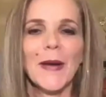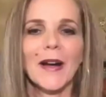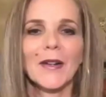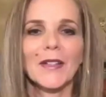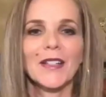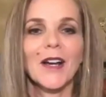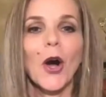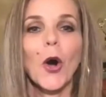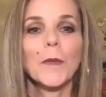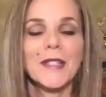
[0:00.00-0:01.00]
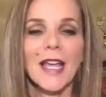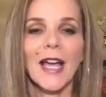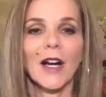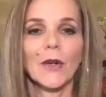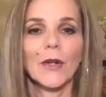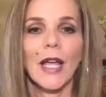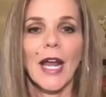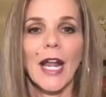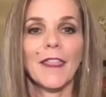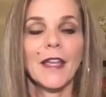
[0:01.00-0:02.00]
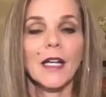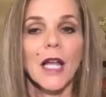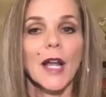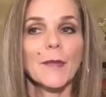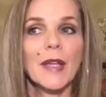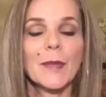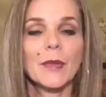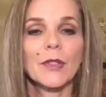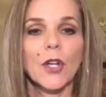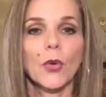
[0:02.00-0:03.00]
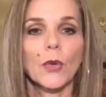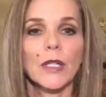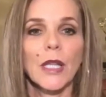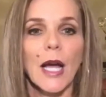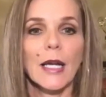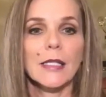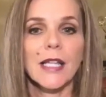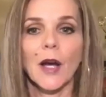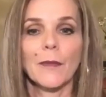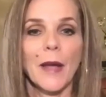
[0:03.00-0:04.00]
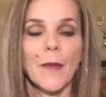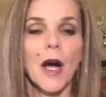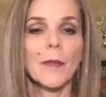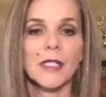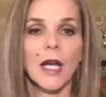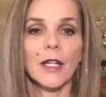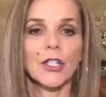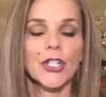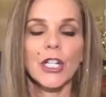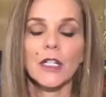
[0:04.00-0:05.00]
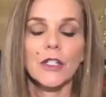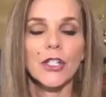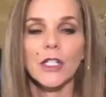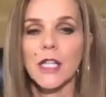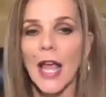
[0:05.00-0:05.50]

about hometown, and I think a lot of people don't realize now, my mom is on here. She she's an